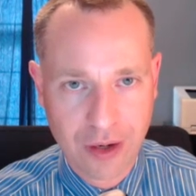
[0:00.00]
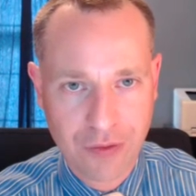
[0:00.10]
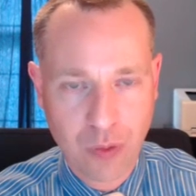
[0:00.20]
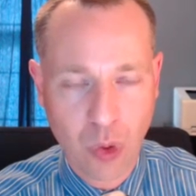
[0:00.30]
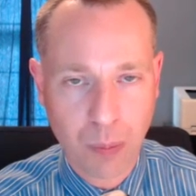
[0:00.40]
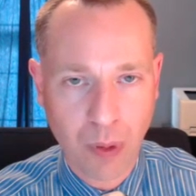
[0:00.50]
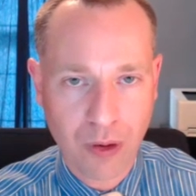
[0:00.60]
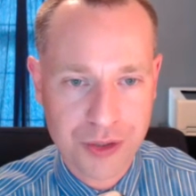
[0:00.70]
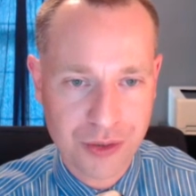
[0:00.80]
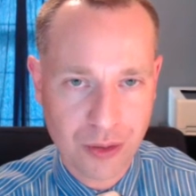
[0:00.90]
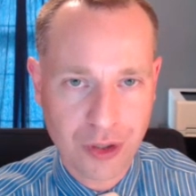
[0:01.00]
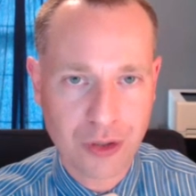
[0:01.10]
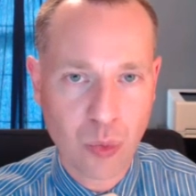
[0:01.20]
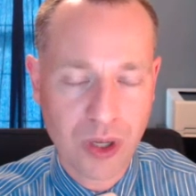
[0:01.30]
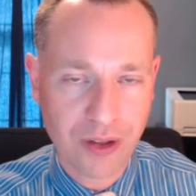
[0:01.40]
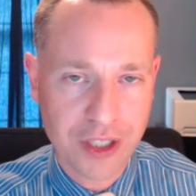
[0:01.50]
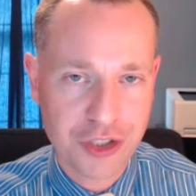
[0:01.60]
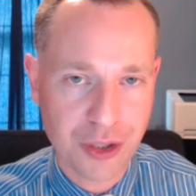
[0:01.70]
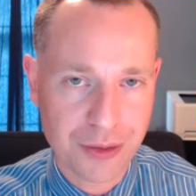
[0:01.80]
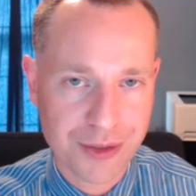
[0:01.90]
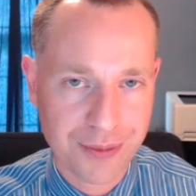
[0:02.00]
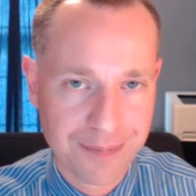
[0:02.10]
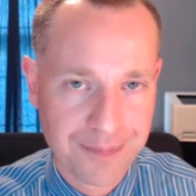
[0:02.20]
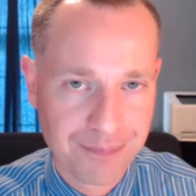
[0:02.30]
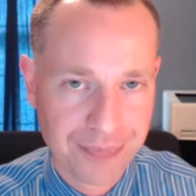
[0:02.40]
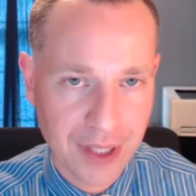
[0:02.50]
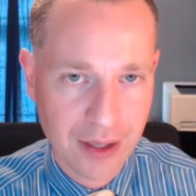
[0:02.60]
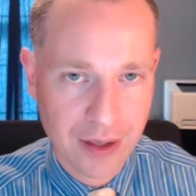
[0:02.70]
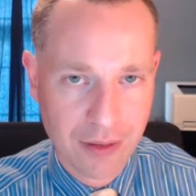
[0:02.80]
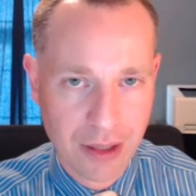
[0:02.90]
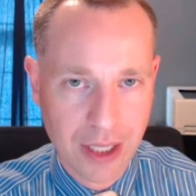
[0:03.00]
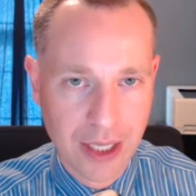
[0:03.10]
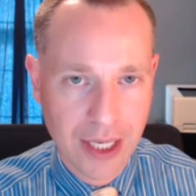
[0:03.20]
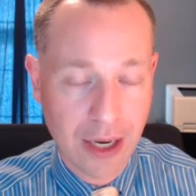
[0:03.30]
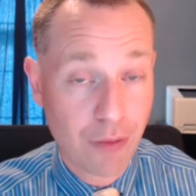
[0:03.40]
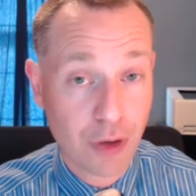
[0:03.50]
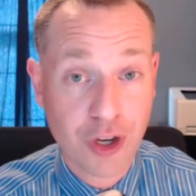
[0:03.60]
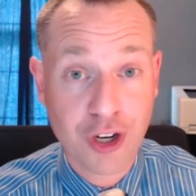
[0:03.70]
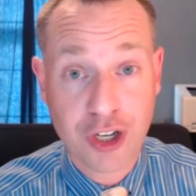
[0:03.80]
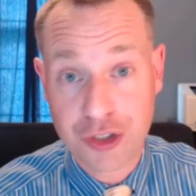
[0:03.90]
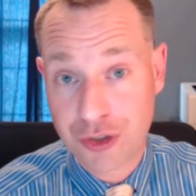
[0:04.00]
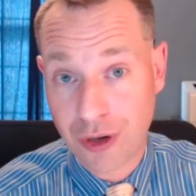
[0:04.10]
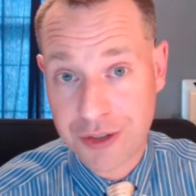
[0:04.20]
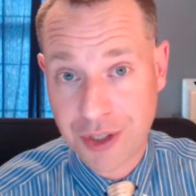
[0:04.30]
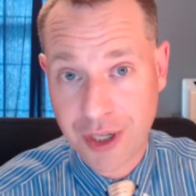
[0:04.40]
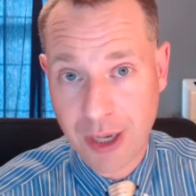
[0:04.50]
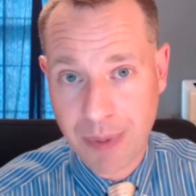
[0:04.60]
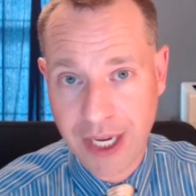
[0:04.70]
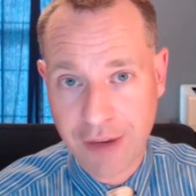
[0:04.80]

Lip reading: for personal goodwill issues. However, could a construction company